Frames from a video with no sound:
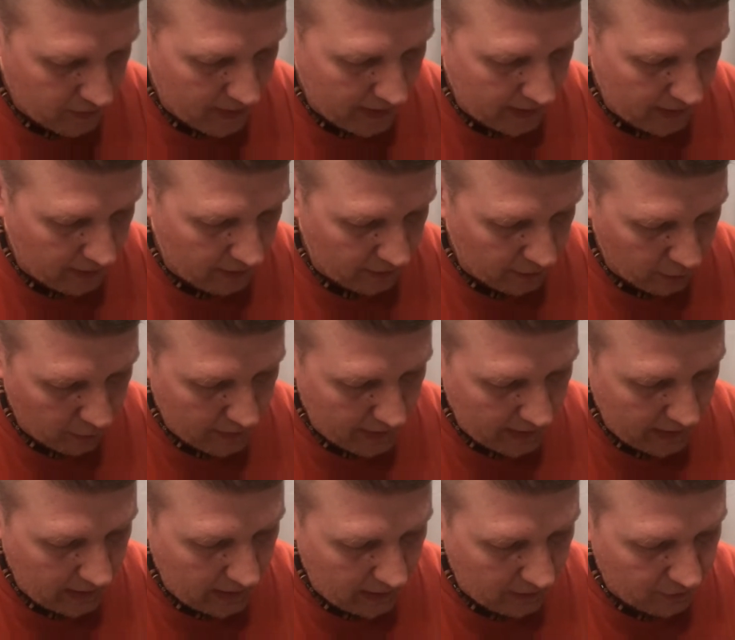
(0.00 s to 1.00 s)
to make it a little
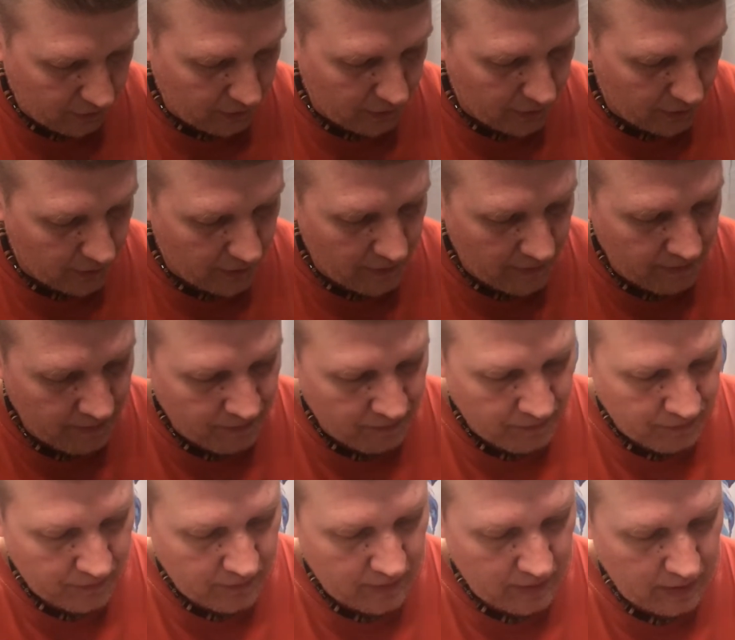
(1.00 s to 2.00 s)
bit easier.
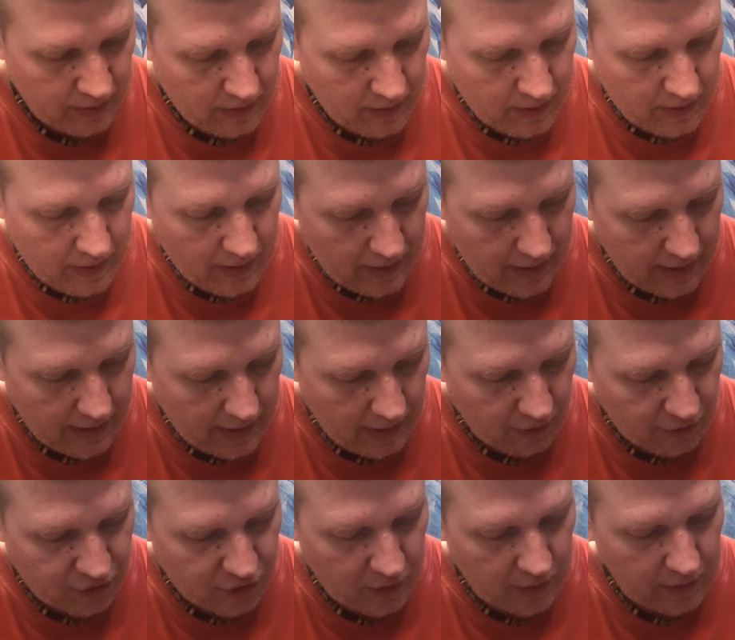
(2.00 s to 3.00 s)
And
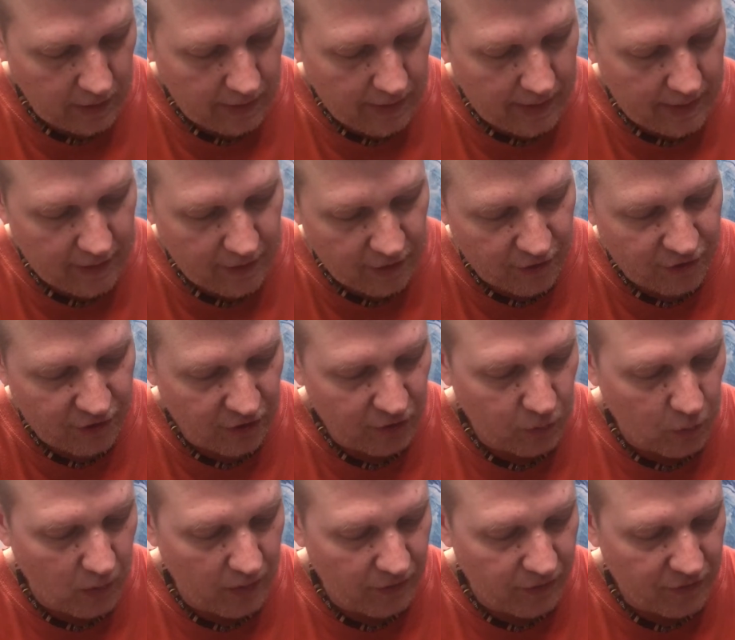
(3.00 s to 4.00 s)
I'll show you that here in
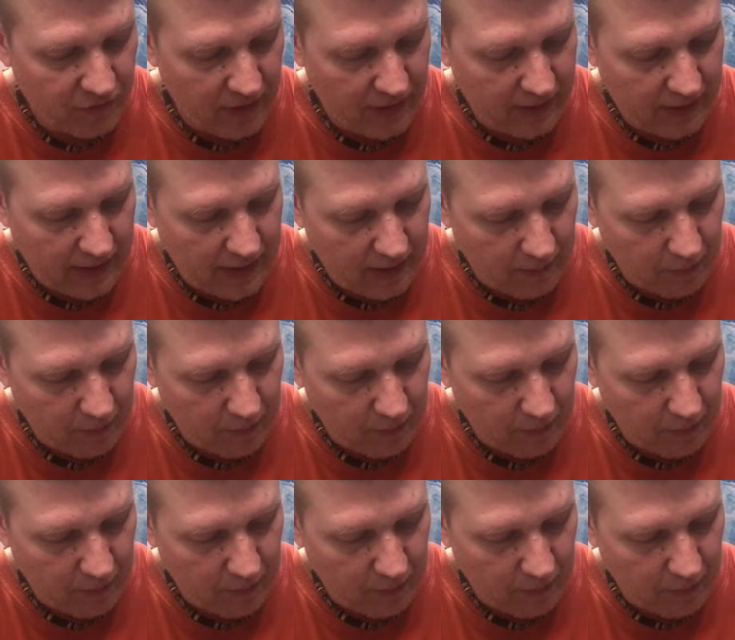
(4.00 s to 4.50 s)
just one second.